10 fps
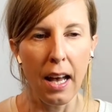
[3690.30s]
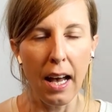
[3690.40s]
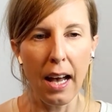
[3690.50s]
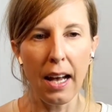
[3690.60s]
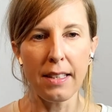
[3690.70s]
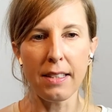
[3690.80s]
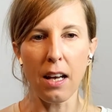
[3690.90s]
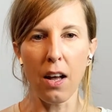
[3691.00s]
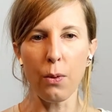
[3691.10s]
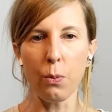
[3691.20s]
And
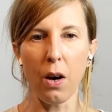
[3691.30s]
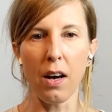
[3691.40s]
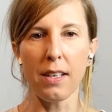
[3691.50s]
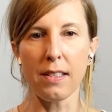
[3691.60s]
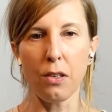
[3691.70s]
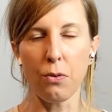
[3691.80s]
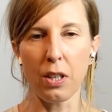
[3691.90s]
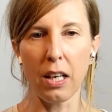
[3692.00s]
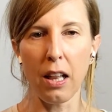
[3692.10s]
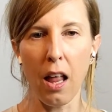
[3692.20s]
otherwise, you're
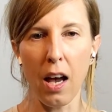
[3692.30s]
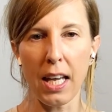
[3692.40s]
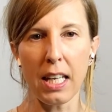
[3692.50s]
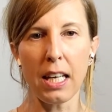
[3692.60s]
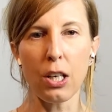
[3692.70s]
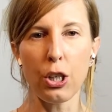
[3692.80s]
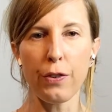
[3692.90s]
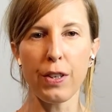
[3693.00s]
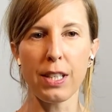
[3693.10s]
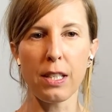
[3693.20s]
reclining
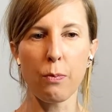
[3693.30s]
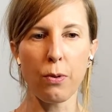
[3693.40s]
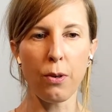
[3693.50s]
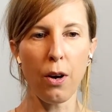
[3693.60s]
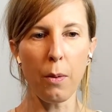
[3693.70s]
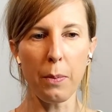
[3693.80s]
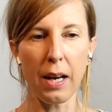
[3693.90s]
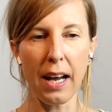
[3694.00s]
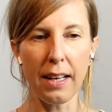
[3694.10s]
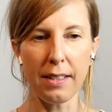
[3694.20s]
over this prop.
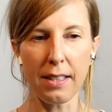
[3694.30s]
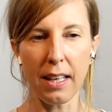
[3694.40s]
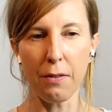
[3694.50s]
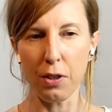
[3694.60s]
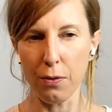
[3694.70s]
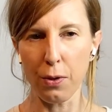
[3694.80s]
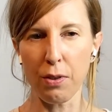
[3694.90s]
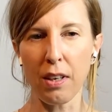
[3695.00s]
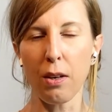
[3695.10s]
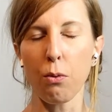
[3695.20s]
And even if you
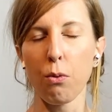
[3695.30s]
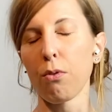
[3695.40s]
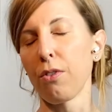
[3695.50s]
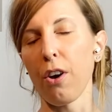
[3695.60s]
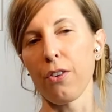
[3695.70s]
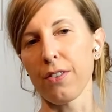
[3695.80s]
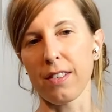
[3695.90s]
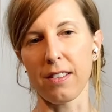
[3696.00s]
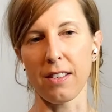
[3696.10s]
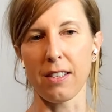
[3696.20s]
think, oh, no, this
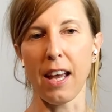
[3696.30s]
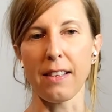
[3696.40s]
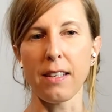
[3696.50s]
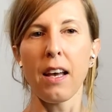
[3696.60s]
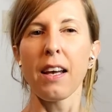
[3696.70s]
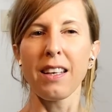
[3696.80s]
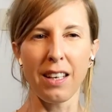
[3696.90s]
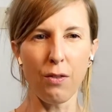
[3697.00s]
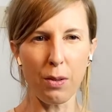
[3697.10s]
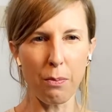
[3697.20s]
is intense,
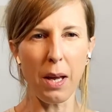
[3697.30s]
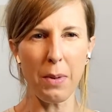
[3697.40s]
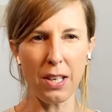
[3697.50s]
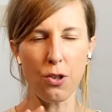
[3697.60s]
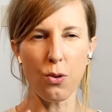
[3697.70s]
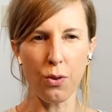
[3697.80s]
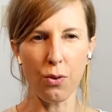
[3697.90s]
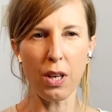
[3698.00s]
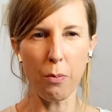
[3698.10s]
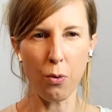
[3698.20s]
give it maybe 2,
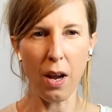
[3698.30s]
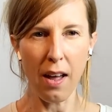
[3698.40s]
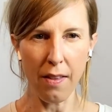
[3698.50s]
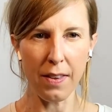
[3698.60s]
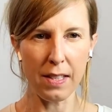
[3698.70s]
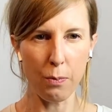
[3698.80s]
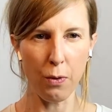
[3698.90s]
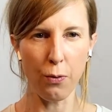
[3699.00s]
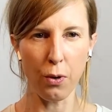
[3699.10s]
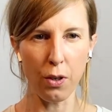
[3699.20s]
3 breaths
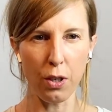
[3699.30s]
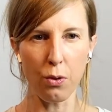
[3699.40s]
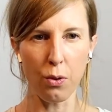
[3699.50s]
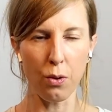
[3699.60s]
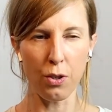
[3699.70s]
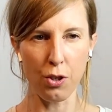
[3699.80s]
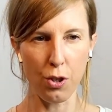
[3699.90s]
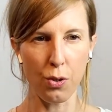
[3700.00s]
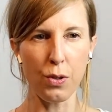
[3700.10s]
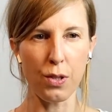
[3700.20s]
before you
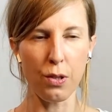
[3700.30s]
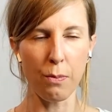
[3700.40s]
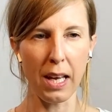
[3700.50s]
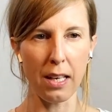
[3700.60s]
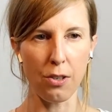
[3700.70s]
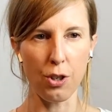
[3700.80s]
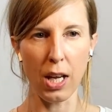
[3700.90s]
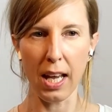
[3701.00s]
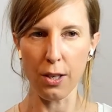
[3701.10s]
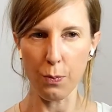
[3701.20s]
choose to make a
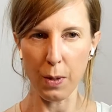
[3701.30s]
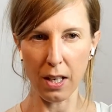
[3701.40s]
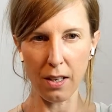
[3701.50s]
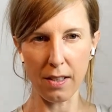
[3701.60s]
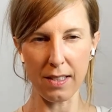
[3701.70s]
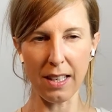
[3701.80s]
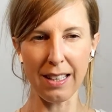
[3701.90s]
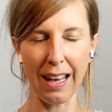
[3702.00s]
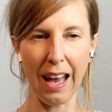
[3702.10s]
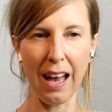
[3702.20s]
change, because it
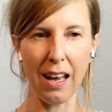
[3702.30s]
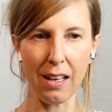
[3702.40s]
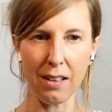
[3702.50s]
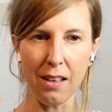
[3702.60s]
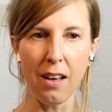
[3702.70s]
can